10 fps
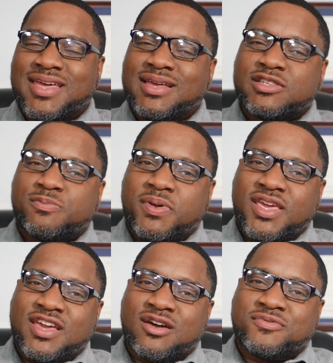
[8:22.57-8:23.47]

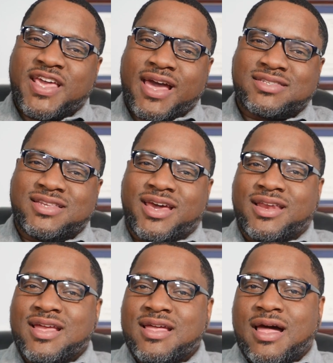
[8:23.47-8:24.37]
Speaking of tax
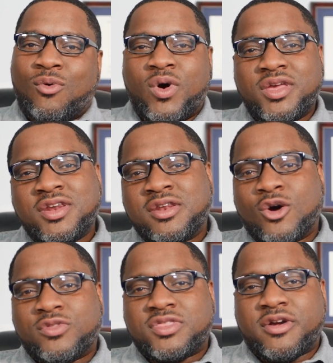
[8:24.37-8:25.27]
debt, I want you to
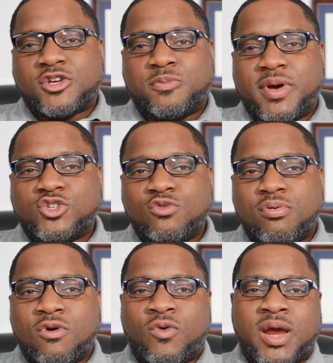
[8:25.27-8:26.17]
know that there are special
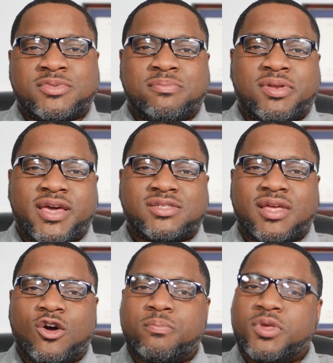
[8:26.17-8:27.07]
programs in place to
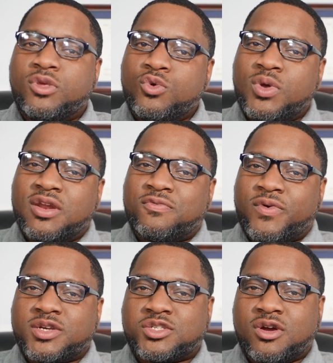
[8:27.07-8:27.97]
help you get a
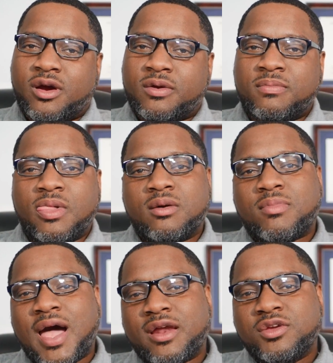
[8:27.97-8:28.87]
fresh start.
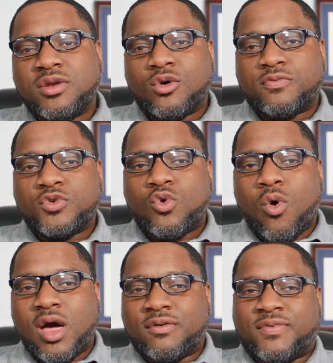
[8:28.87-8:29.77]
But how do you know if you
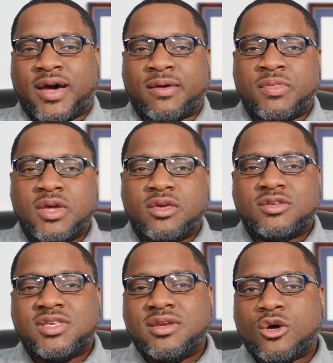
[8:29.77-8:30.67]
qualify? You
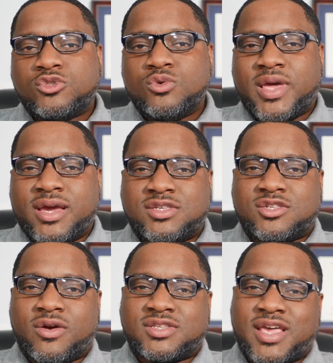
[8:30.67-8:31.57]
see, no two cases
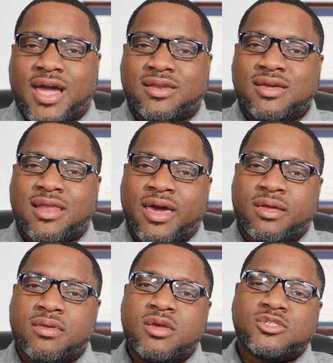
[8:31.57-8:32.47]
are exactly alike.
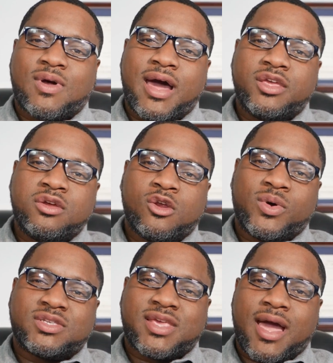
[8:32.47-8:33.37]
So how do you know
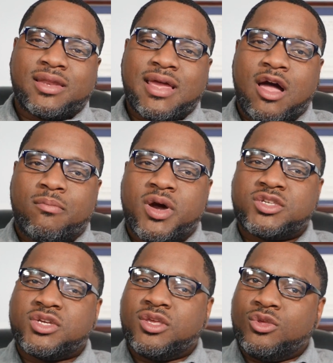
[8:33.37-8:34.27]
exactly how
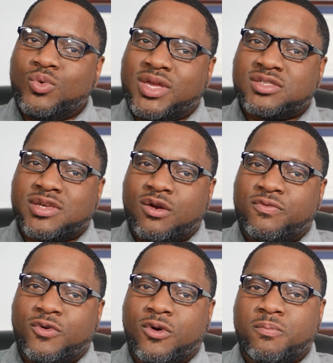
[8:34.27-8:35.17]
much you can settle
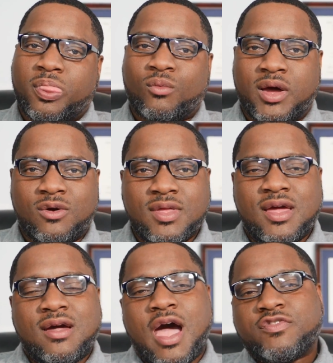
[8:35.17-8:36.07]
for? Well,
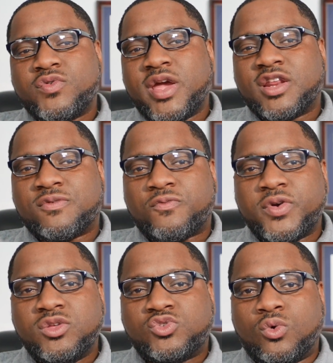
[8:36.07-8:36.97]
I've created a
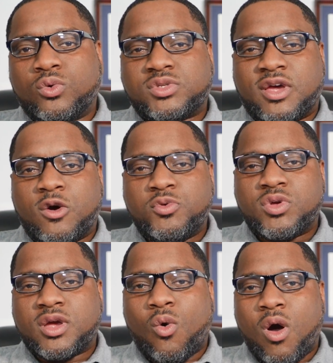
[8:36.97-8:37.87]
free tool to help you
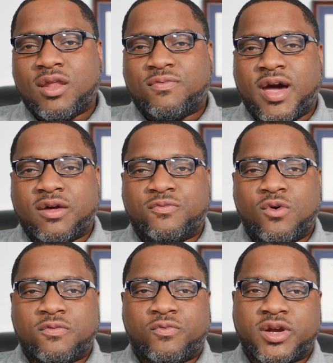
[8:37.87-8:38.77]
get qualified
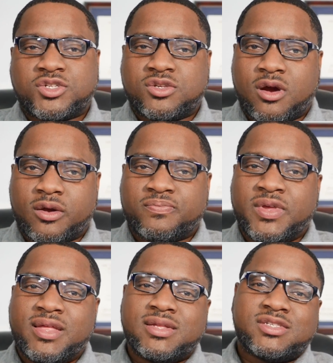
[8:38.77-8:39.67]
for a fresh start.
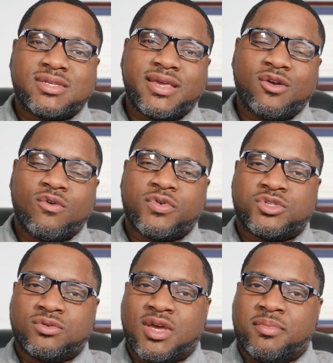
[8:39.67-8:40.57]
Just head over
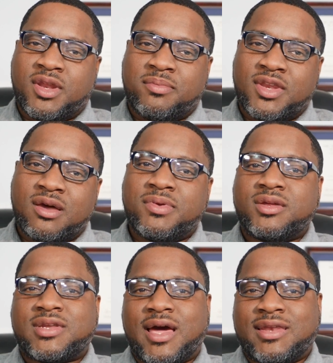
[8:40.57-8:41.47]
to
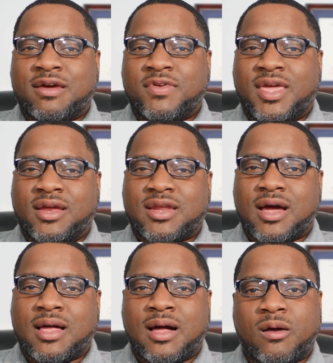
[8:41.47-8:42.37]

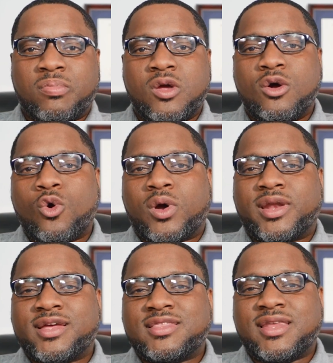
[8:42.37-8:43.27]
www.levyking.com or
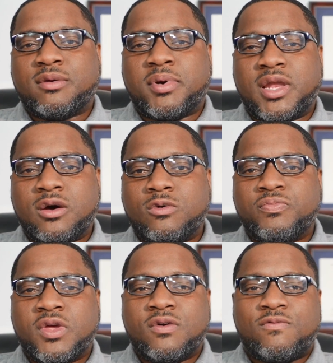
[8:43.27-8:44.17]
click the link below,
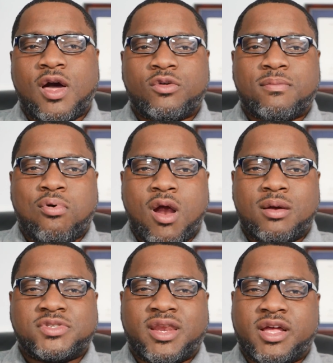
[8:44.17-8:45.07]
follow the
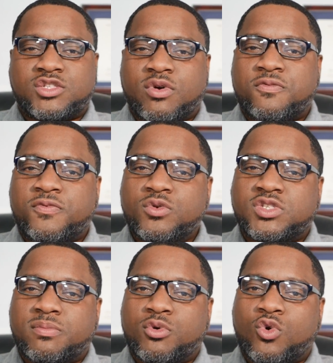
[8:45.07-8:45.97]
prompts and answer a few
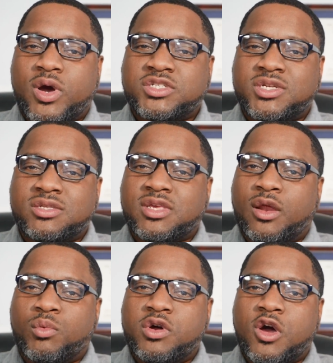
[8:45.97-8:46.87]
simple questions,
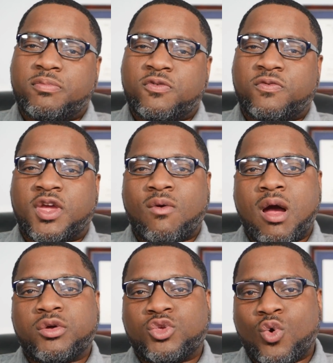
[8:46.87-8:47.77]
and we'll help you figure
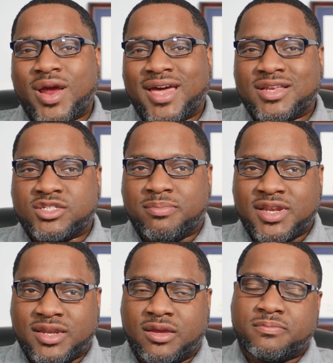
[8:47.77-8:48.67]
out your
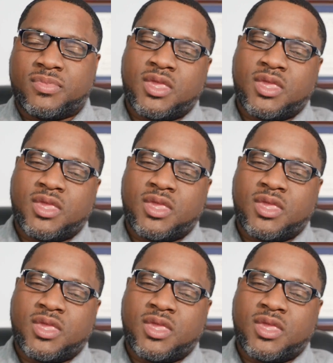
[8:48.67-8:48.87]
eligibility.